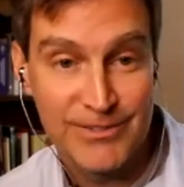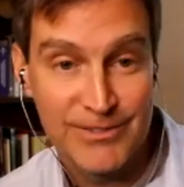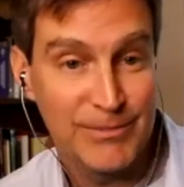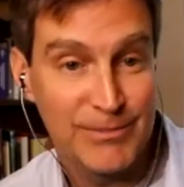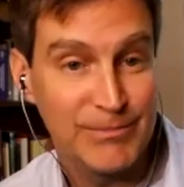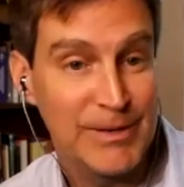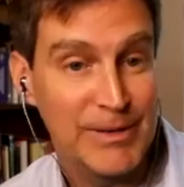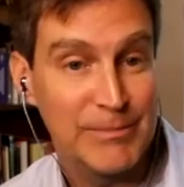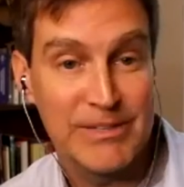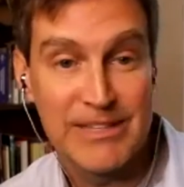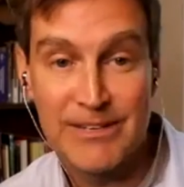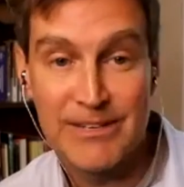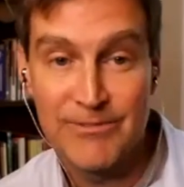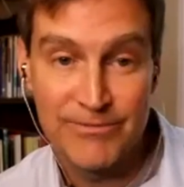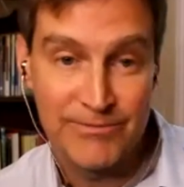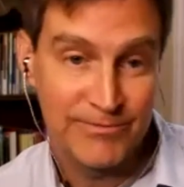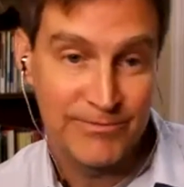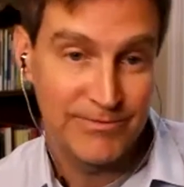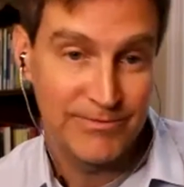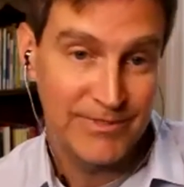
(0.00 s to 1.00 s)
Maybe
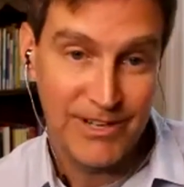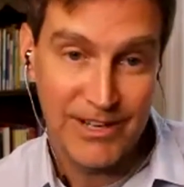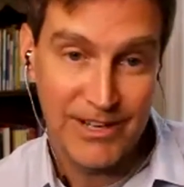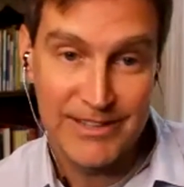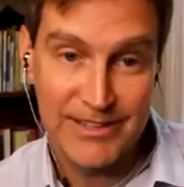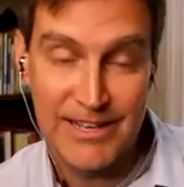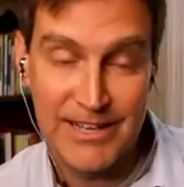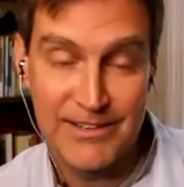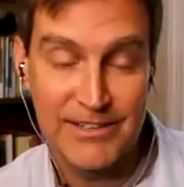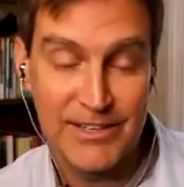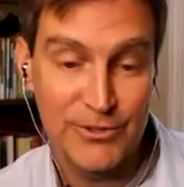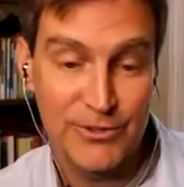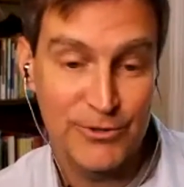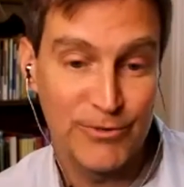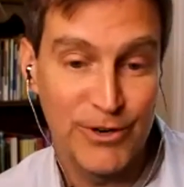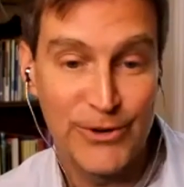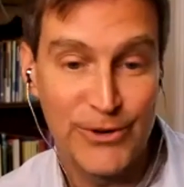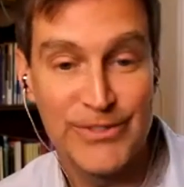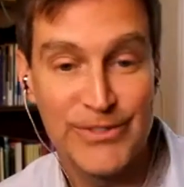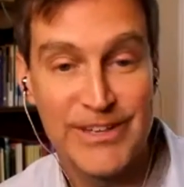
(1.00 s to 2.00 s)
they've gone down the other
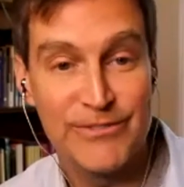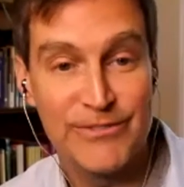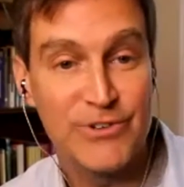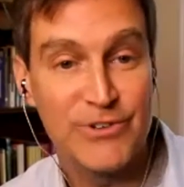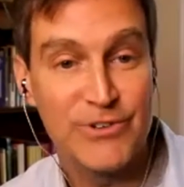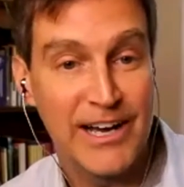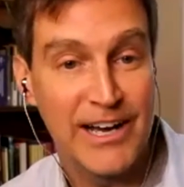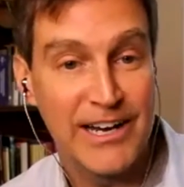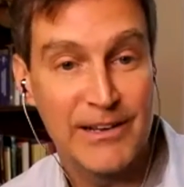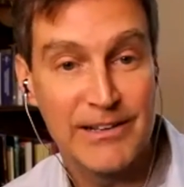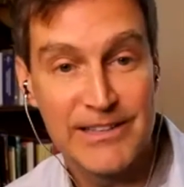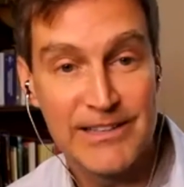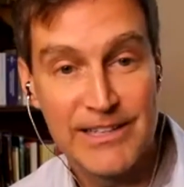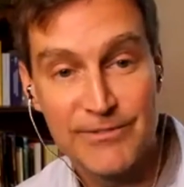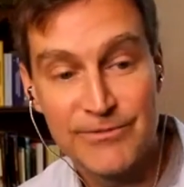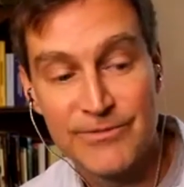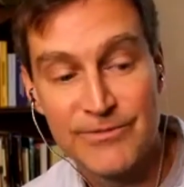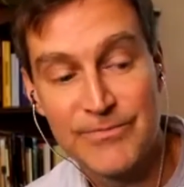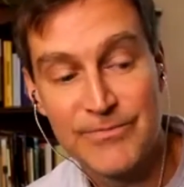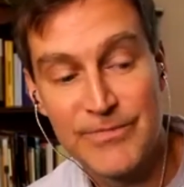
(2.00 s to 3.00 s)
road and they've tried it and
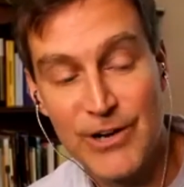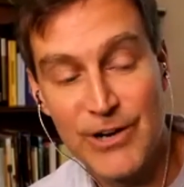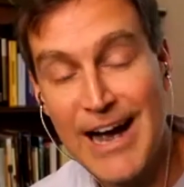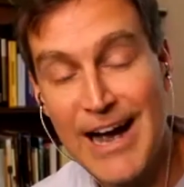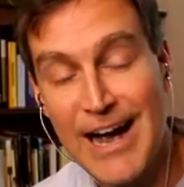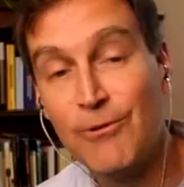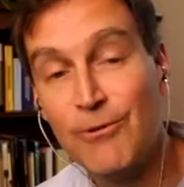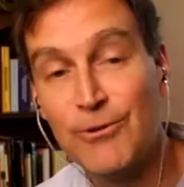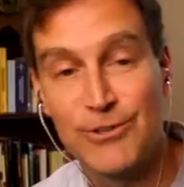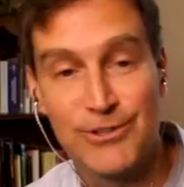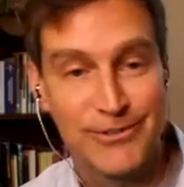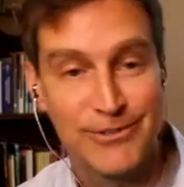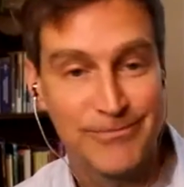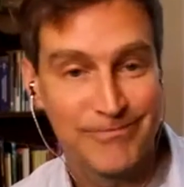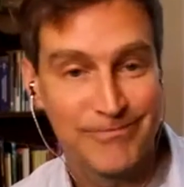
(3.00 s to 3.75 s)
they've, they're out